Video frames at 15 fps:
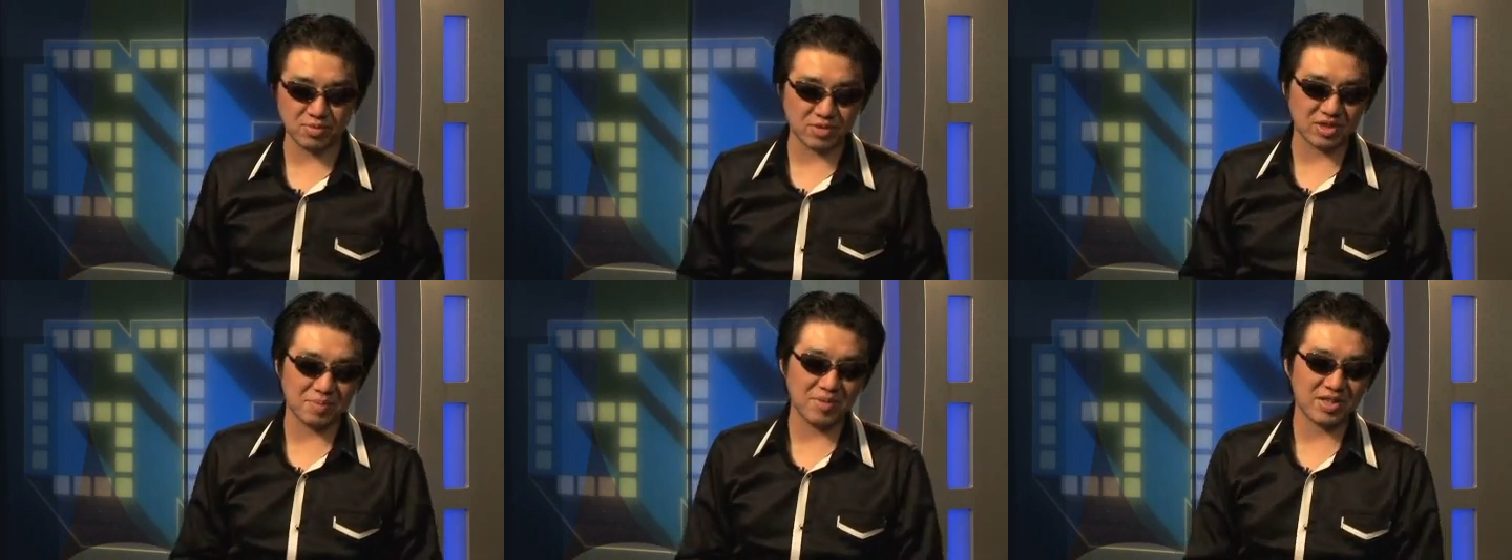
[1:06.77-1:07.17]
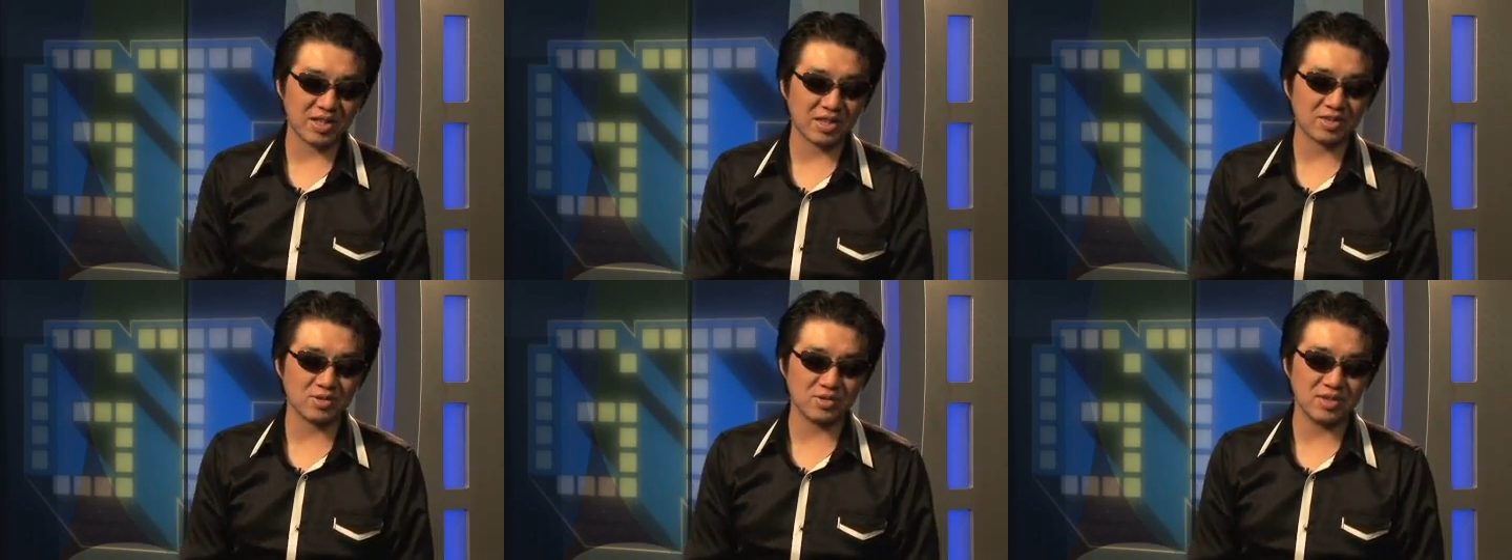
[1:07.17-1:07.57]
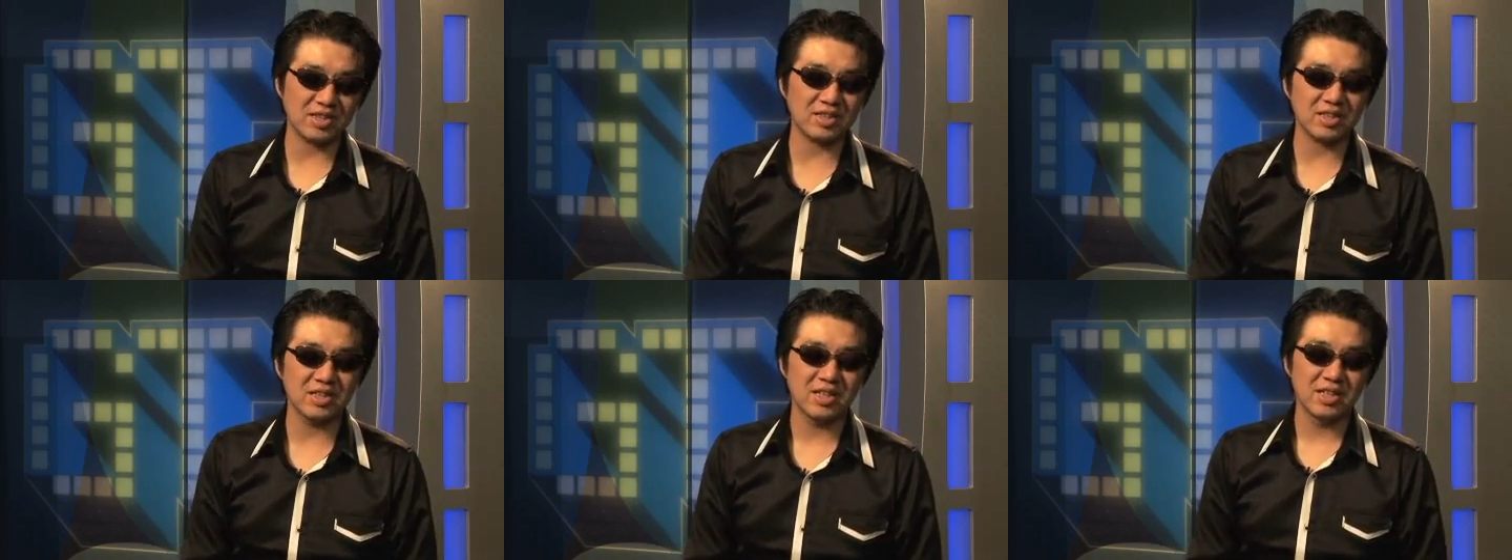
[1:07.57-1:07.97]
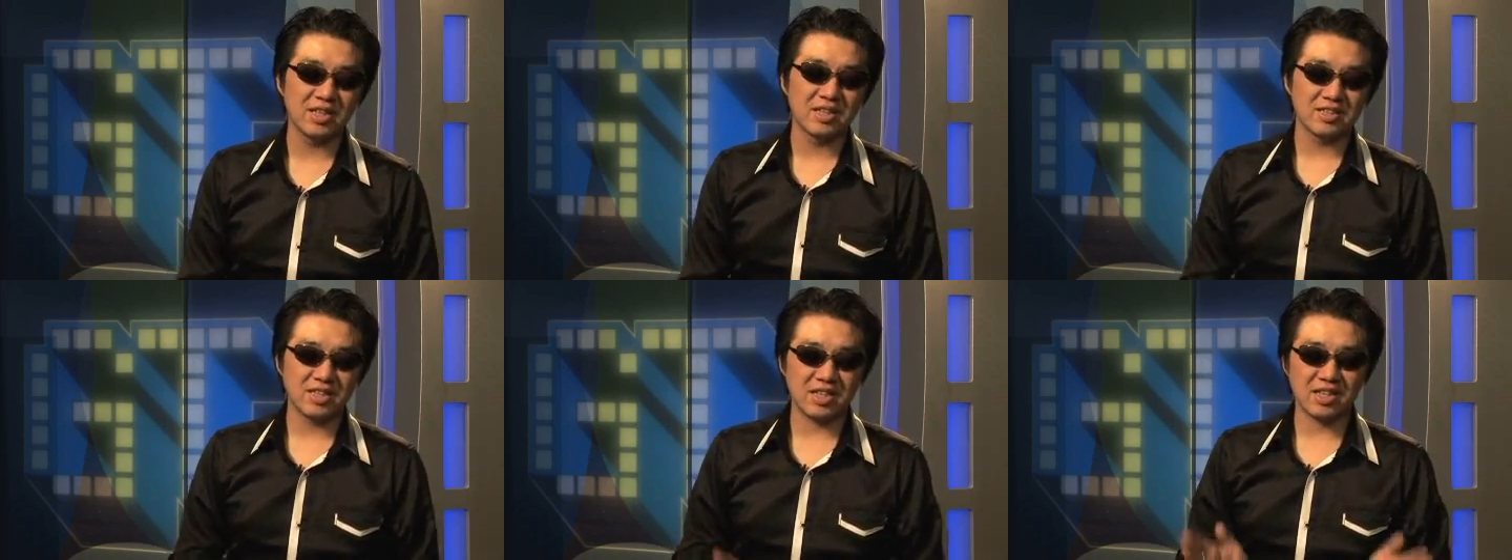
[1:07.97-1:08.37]
And of course, you have to
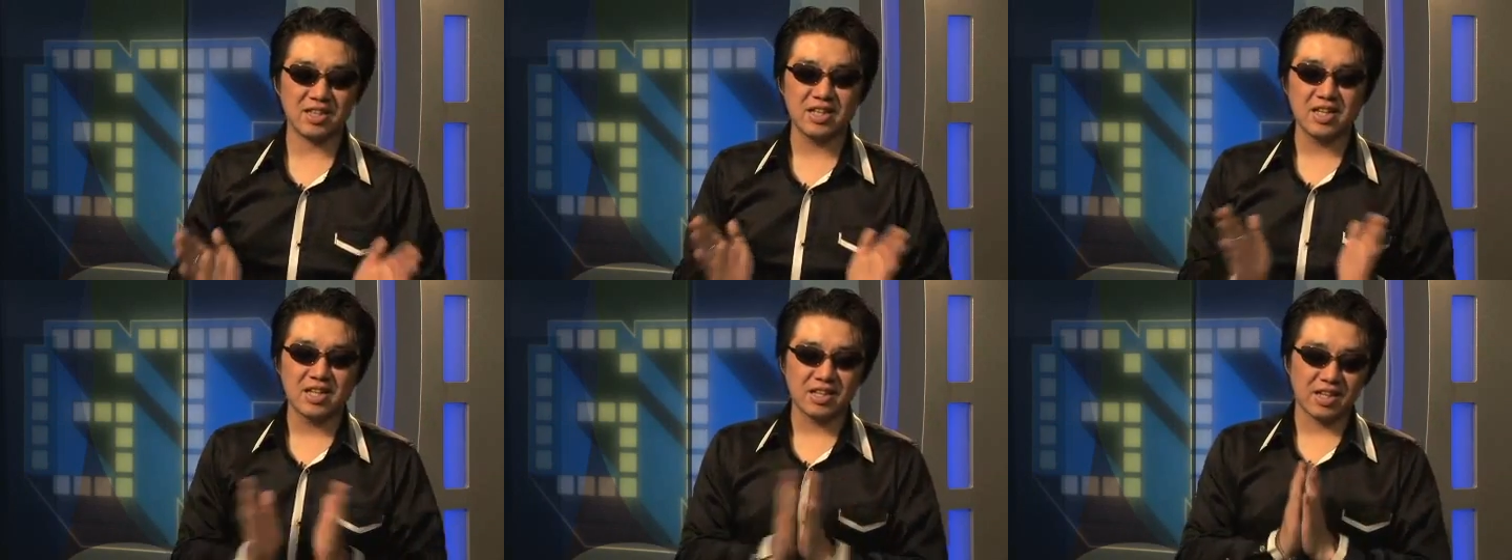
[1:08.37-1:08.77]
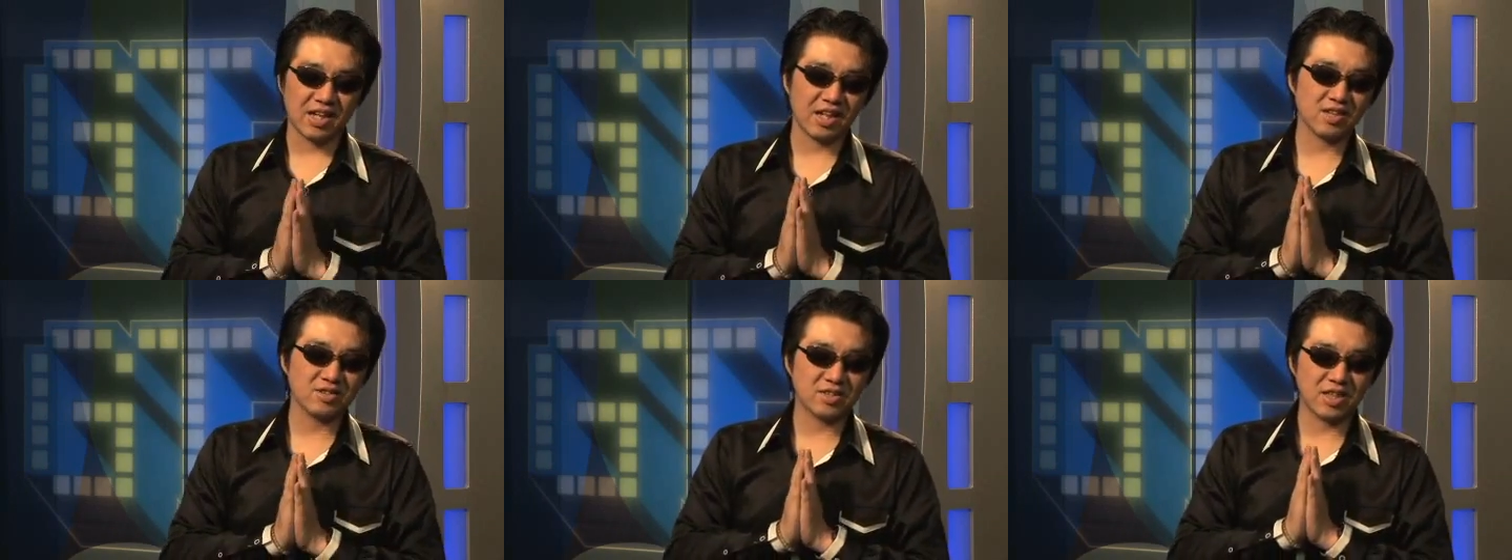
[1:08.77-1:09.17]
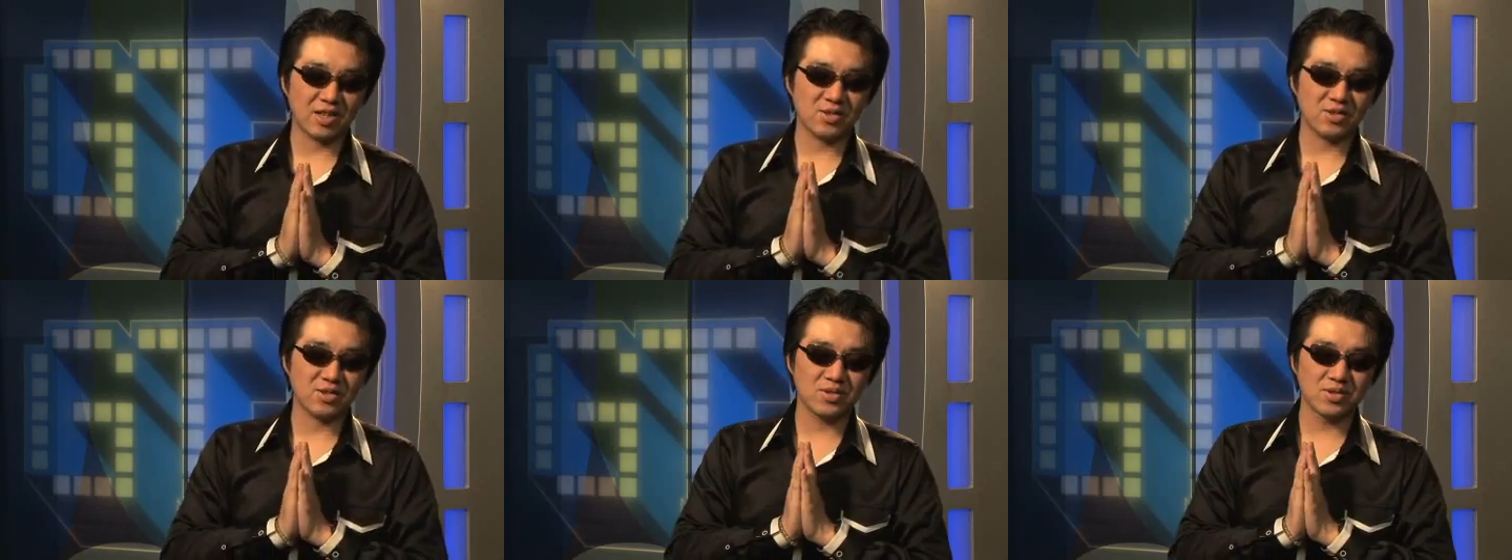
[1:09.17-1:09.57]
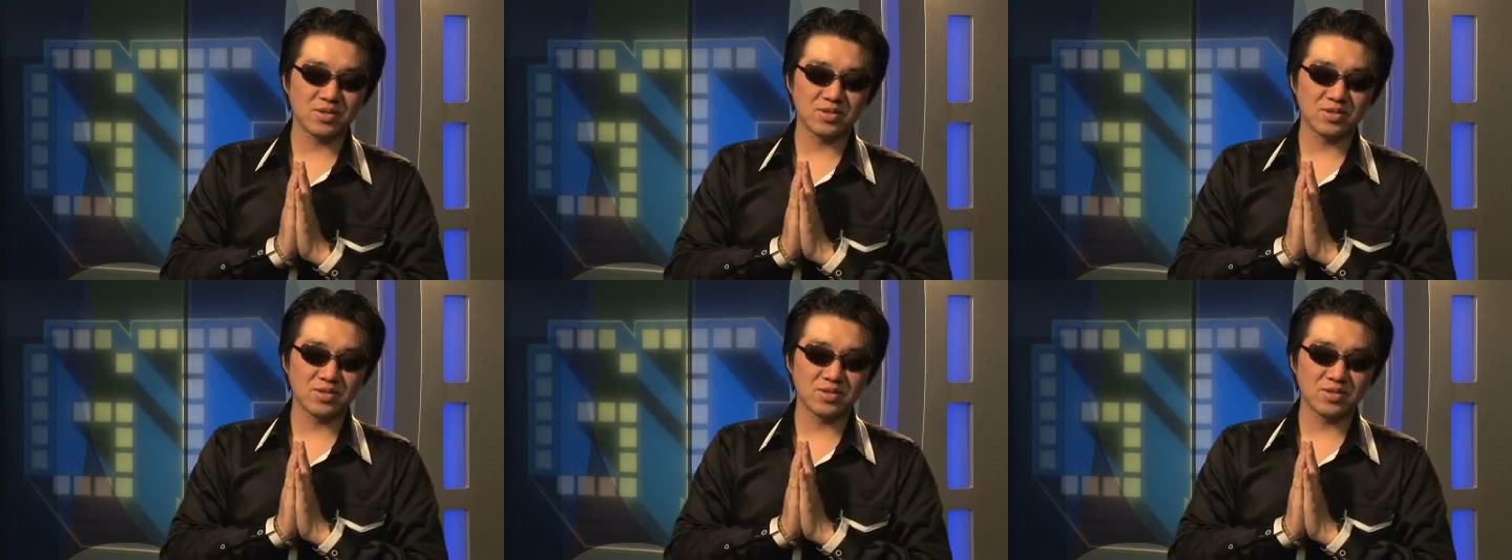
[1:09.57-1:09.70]
decide the number of characters you want to put into a game.